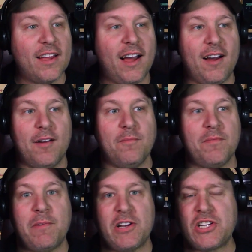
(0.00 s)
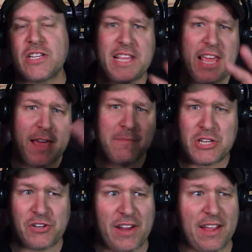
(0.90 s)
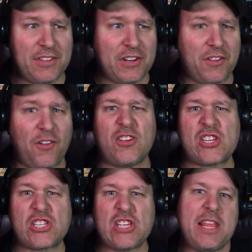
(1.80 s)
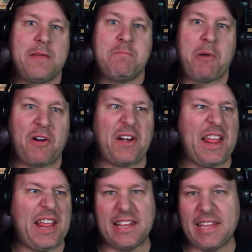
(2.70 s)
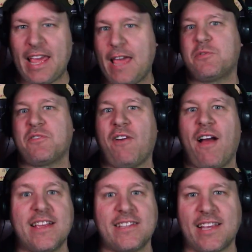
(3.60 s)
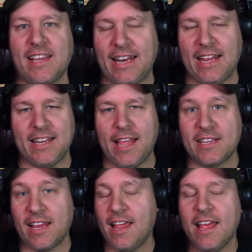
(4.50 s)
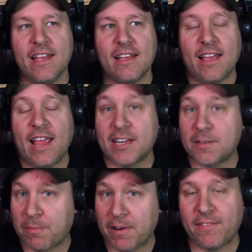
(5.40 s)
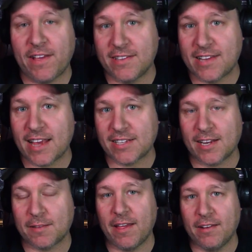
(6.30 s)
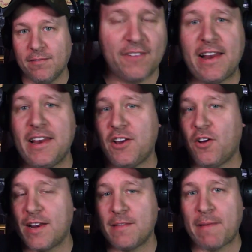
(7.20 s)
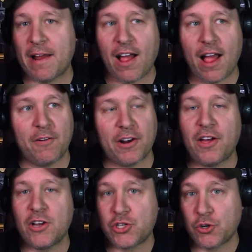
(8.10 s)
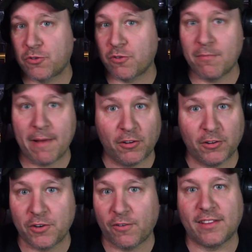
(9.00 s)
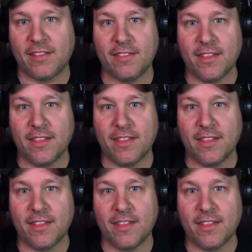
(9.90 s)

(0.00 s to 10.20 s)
Um, but just the imagery of you know the whole city burning and the apes rising and it, it's it is pretty fantastic, man. If I didn't know any better, I would have thought George Romero directed